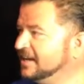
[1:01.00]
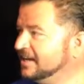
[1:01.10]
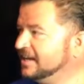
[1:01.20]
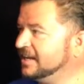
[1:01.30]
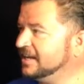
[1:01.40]

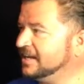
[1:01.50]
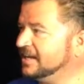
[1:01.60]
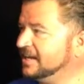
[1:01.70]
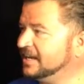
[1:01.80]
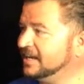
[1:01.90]

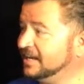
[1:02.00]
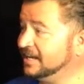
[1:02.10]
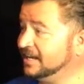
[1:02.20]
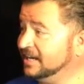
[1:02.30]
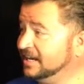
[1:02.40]

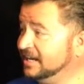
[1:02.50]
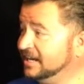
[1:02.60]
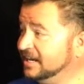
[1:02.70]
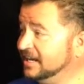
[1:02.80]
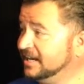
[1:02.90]

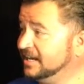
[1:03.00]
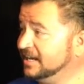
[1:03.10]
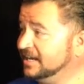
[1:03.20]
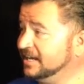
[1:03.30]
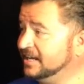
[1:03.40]

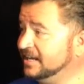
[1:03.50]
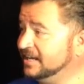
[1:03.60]
No words are spoken by the person on screen.